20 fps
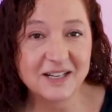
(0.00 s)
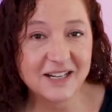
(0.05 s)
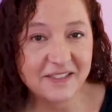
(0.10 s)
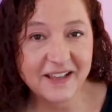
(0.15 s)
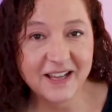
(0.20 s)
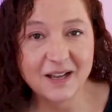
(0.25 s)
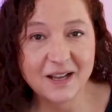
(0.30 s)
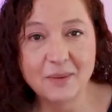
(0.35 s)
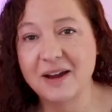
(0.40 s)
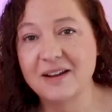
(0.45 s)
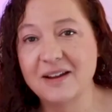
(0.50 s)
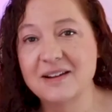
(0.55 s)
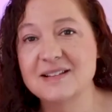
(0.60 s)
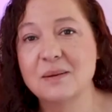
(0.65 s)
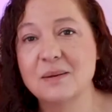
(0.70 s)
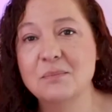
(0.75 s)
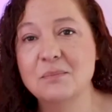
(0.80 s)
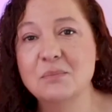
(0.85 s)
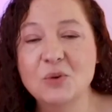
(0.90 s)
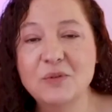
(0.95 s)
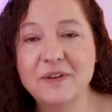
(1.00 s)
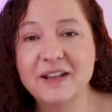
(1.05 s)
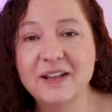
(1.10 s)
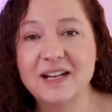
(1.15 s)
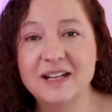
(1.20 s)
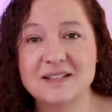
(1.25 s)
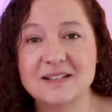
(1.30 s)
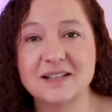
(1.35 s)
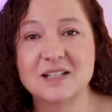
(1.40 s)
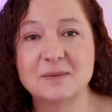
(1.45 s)
to think about is that moving
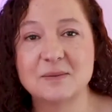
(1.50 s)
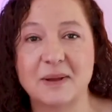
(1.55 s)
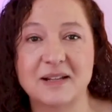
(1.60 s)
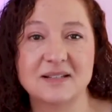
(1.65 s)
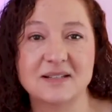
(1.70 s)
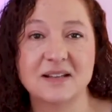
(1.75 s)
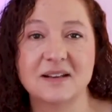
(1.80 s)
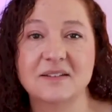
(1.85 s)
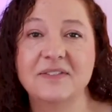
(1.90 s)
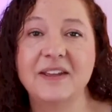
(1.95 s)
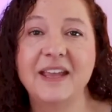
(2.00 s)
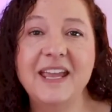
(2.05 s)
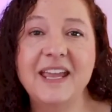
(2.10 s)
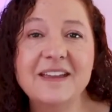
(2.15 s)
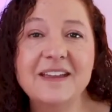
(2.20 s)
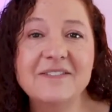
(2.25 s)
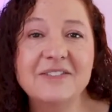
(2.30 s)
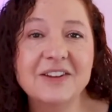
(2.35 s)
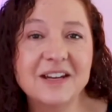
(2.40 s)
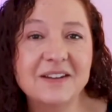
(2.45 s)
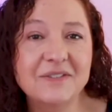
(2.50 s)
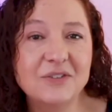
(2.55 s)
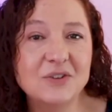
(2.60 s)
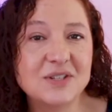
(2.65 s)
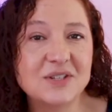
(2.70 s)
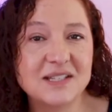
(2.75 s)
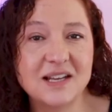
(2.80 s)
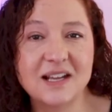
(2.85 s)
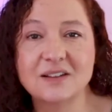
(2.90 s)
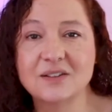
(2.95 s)
is expensive. Even if you
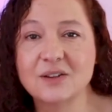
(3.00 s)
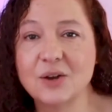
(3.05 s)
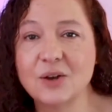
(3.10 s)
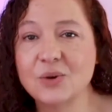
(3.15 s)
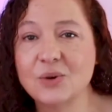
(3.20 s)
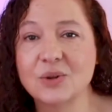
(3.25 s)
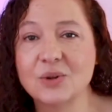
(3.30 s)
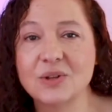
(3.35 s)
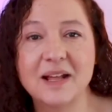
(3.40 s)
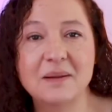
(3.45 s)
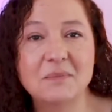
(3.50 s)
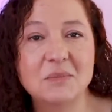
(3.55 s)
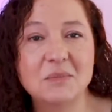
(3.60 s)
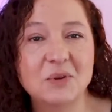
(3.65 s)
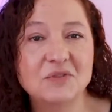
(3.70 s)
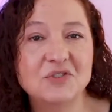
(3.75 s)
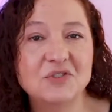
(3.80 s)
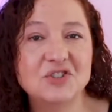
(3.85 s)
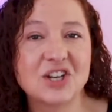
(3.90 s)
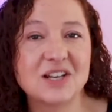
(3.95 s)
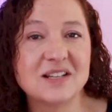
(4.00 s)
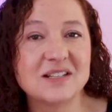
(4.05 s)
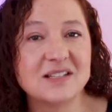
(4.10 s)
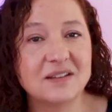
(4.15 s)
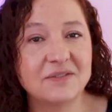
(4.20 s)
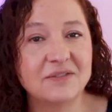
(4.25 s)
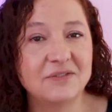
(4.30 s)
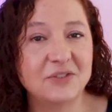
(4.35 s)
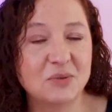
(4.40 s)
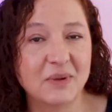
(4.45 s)
stay local and move just
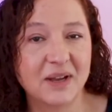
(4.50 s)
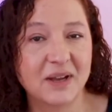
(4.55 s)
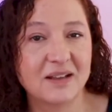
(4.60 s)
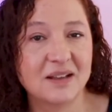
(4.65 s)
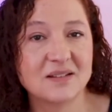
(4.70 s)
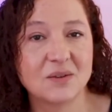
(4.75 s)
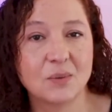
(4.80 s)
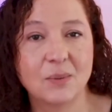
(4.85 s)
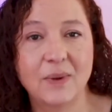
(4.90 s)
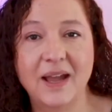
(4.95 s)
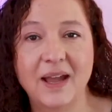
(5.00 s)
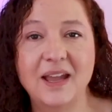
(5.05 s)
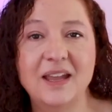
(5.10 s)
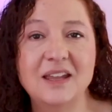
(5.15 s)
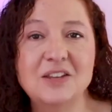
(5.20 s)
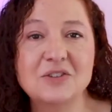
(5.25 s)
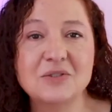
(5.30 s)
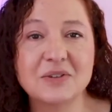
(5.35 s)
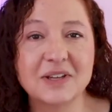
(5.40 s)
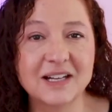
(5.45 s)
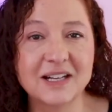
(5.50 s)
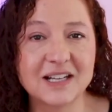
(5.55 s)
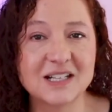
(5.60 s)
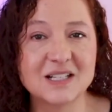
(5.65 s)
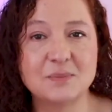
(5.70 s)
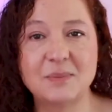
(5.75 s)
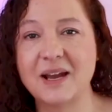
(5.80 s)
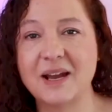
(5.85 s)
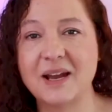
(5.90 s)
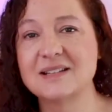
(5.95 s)
a few miles away, you can
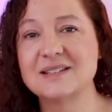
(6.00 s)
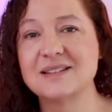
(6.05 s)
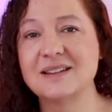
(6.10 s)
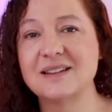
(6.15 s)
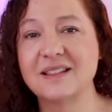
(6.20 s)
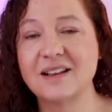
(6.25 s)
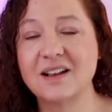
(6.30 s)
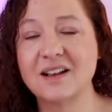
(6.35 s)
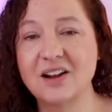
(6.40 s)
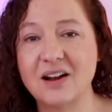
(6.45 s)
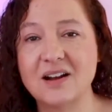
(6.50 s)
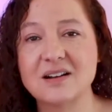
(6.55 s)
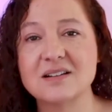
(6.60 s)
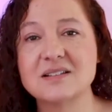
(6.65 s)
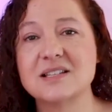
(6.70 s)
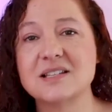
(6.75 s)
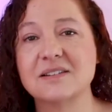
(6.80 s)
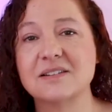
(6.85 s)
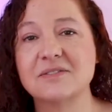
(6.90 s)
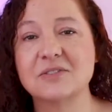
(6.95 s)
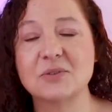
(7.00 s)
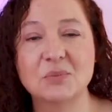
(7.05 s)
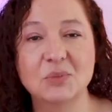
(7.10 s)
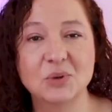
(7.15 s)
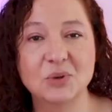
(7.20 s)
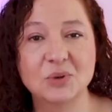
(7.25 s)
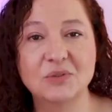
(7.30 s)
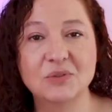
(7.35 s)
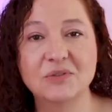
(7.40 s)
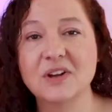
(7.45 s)
expect that the cost of a
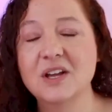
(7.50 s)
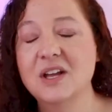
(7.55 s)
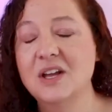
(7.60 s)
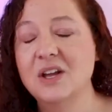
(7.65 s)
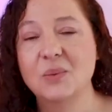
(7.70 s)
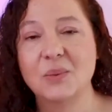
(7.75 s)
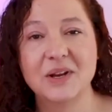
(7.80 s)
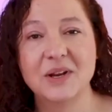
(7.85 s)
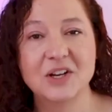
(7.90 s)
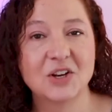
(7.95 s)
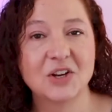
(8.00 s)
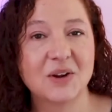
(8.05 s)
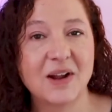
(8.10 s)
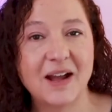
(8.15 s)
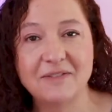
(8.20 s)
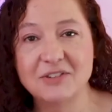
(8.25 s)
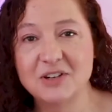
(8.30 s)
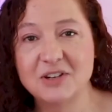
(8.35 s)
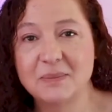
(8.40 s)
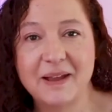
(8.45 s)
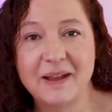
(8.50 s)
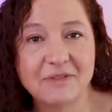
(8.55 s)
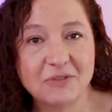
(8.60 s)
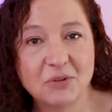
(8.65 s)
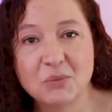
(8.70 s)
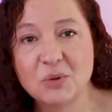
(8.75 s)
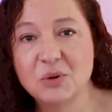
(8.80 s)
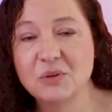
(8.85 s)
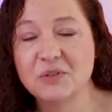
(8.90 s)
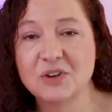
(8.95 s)
move, when you're having to pay
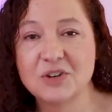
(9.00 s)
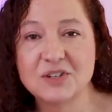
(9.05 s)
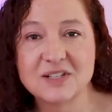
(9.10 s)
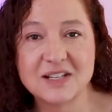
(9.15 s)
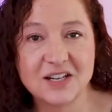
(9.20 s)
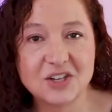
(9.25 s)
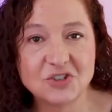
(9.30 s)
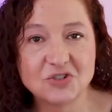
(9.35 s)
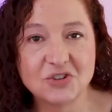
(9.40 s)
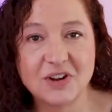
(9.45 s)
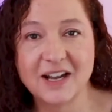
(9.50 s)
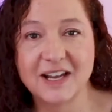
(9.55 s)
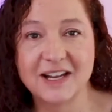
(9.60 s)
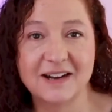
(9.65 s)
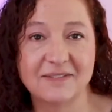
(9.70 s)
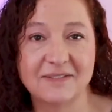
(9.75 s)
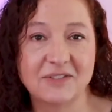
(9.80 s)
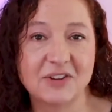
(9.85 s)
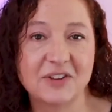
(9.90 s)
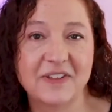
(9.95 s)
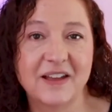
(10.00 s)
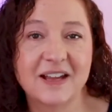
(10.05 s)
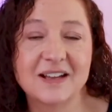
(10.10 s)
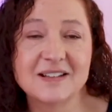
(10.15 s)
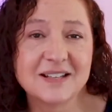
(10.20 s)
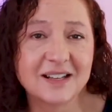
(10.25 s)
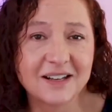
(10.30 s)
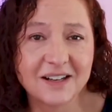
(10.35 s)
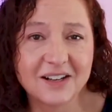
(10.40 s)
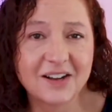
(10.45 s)
for movers and a truck and everything,
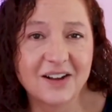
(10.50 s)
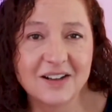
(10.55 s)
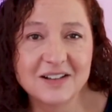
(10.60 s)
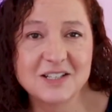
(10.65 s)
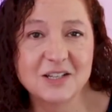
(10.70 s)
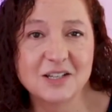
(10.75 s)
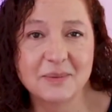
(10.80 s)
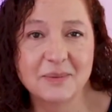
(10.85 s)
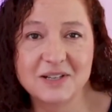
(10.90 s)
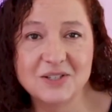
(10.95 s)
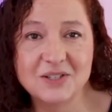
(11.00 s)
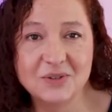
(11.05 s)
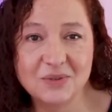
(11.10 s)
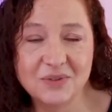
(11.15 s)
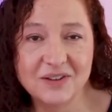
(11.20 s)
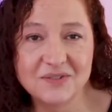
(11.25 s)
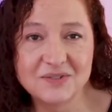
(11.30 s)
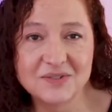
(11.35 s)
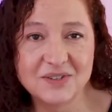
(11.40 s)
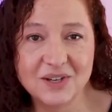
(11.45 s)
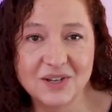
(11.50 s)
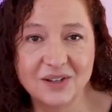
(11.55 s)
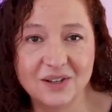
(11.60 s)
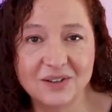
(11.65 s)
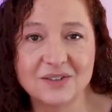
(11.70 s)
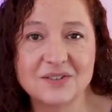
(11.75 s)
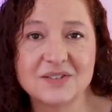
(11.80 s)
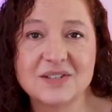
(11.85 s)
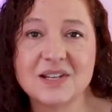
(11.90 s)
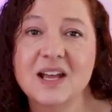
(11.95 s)
it's going to cost you about
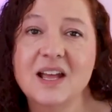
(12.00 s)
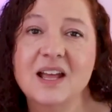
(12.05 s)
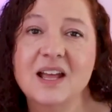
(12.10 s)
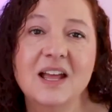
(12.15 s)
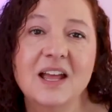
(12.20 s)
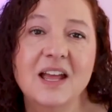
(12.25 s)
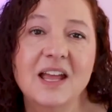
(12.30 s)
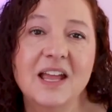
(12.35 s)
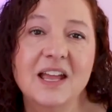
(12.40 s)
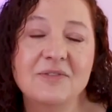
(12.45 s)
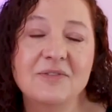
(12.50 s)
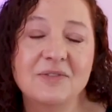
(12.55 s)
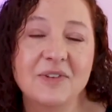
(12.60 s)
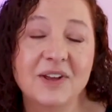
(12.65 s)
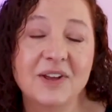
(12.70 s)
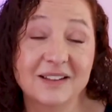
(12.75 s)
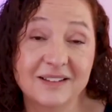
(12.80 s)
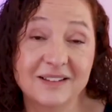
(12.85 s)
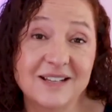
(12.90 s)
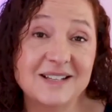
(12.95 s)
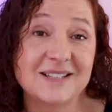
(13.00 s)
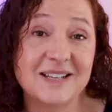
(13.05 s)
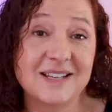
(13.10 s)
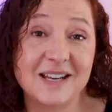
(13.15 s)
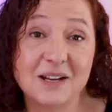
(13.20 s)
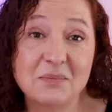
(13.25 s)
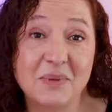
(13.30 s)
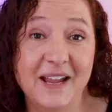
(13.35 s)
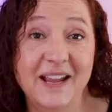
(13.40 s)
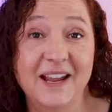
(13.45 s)
$2,000. If, at least
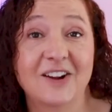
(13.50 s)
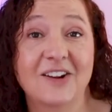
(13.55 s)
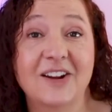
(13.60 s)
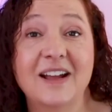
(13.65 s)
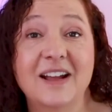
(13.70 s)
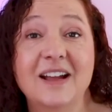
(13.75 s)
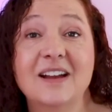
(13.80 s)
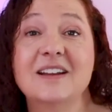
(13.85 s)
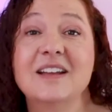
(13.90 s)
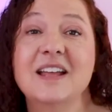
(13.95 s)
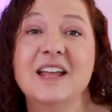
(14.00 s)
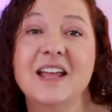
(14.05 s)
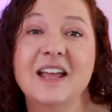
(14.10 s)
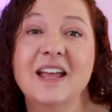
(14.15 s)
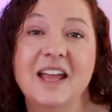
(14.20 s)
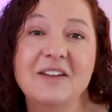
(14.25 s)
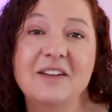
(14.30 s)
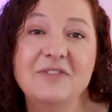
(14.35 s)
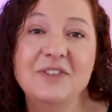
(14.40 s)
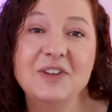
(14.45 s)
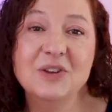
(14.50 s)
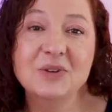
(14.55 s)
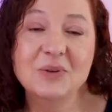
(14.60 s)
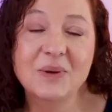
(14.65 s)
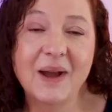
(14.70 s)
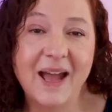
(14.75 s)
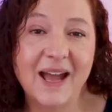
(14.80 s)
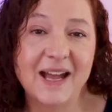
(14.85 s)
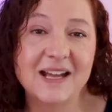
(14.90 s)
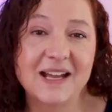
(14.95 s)
in my area, if you
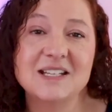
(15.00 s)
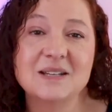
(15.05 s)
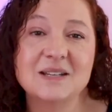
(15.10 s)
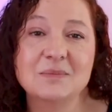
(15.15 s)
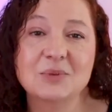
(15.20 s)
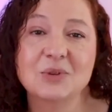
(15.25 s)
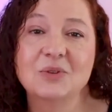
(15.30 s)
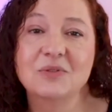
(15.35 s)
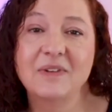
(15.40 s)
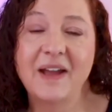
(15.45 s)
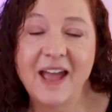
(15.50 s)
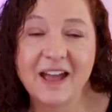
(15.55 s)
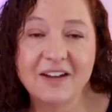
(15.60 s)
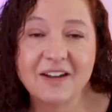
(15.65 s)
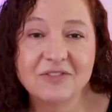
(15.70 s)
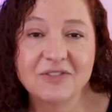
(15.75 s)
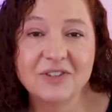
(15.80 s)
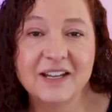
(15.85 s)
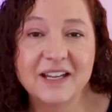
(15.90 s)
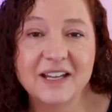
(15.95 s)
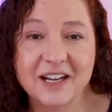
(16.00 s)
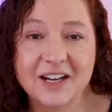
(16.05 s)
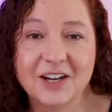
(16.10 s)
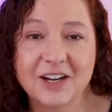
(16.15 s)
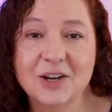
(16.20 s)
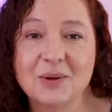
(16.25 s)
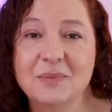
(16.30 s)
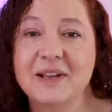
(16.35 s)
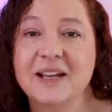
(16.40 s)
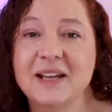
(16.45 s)
had to move every
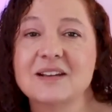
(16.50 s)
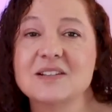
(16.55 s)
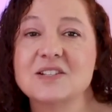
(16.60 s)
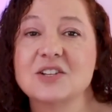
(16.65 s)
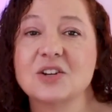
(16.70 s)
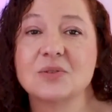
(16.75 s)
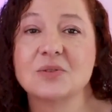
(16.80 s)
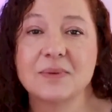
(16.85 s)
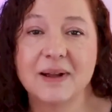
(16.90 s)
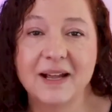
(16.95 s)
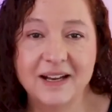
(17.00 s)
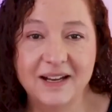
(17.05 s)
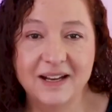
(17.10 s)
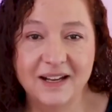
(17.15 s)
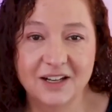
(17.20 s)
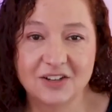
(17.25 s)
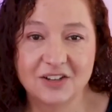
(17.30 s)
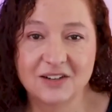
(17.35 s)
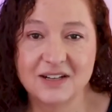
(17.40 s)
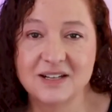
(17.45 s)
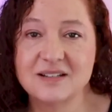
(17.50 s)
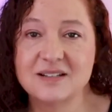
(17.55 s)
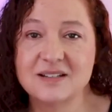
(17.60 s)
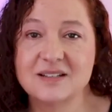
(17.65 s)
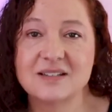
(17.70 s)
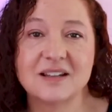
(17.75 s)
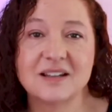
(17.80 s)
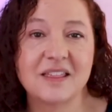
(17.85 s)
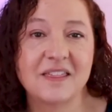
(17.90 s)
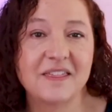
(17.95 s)
year because your rent
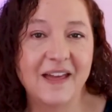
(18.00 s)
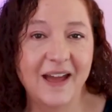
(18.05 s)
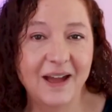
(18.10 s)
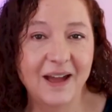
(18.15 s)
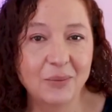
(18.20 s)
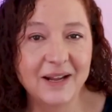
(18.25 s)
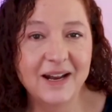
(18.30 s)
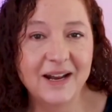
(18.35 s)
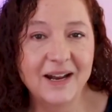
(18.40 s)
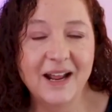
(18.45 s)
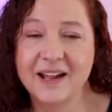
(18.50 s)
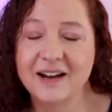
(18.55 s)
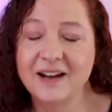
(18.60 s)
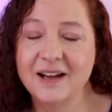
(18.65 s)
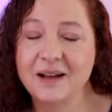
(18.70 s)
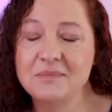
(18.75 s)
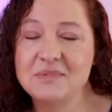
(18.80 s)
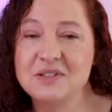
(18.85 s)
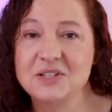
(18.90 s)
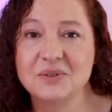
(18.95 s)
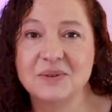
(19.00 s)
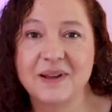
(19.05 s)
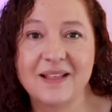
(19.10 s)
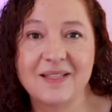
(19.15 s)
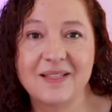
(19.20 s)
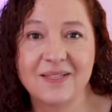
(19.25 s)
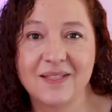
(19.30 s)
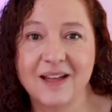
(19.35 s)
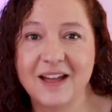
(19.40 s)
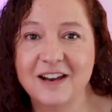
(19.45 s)
increased, that would add up to
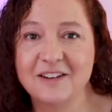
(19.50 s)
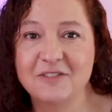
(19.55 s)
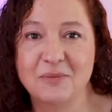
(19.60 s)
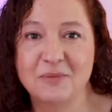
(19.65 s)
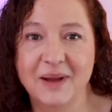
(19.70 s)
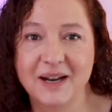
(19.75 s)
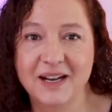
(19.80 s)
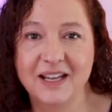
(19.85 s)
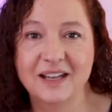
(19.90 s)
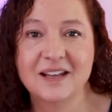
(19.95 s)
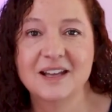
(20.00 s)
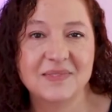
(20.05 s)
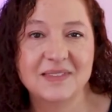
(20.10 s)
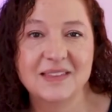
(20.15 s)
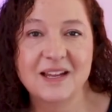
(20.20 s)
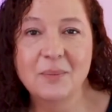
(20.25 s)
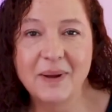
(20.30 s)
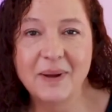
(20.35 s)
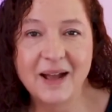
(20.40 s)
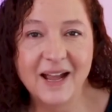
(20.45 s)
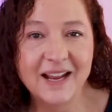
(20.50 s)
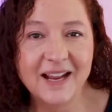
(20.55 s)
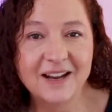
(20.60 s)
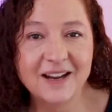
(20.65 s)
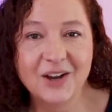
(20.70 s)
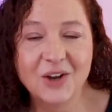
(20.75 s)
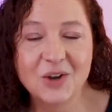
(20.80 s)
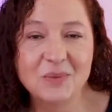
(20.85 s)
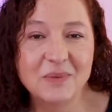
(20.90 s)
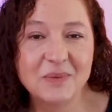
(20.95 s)
a lot of money. Now, buying a
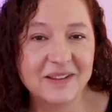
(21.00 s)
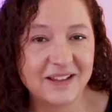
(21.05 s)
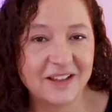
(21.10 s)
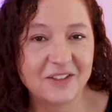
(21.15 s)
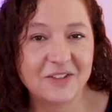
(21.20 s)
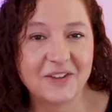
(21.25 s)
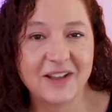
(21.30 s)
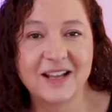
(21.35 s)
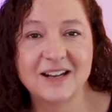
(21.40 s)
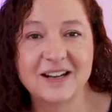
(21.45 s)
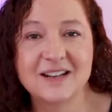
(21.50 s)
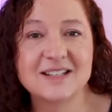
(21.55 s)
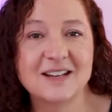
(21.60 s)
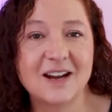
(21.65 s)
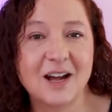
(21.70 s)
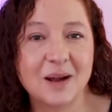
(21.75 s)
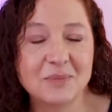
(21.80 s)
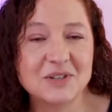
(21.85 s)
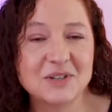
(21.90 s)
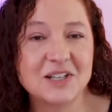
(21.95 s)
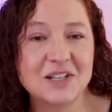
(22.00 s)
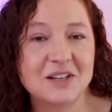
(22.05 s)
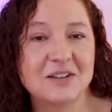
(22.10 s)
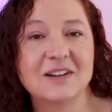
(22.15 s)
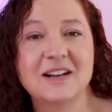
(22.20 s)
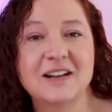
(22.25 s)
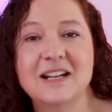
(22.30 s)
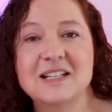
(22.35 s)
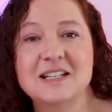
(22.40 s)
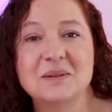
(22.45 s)
home, on the other hand, is an
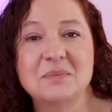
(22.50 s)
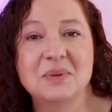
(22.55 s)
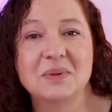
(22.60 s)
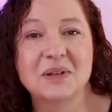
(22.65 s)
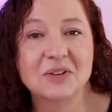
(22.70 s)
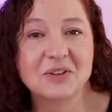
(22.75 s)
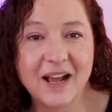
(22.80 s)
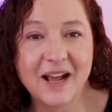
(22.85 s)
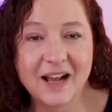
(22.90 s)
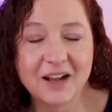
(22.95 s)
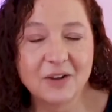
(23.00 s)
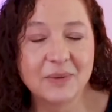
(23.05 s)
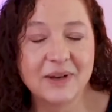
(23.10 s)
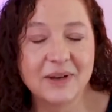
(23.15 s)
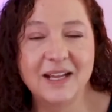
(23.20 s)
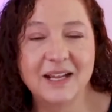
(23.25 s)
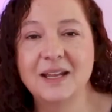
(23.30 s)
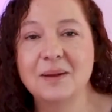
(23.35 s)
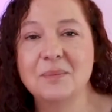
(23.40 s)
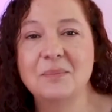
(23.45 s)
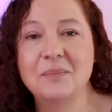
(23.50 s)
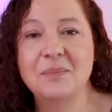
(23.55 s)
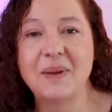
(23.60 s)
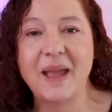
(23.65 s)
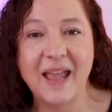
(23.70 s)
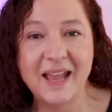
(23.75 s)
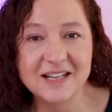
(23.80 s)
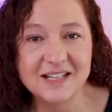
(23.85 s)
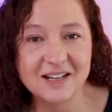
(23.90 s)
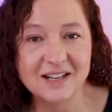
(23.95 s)
opportunity to build equity,
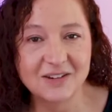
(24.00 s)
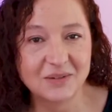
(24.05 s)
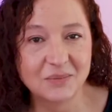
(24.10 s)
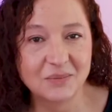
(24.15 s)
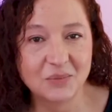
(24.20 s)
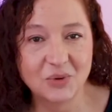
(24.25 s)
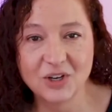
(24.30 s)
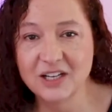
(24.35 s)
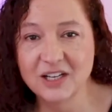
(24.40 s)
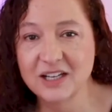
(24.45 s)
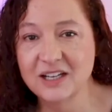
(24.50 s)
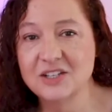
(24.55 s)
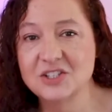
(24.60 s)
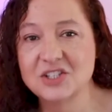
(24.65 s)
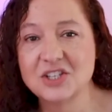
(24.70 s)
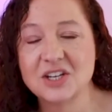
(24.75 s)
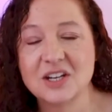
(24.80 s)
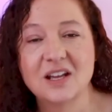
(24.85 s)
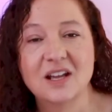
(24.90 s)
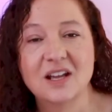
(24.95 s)
pay down a mortgage,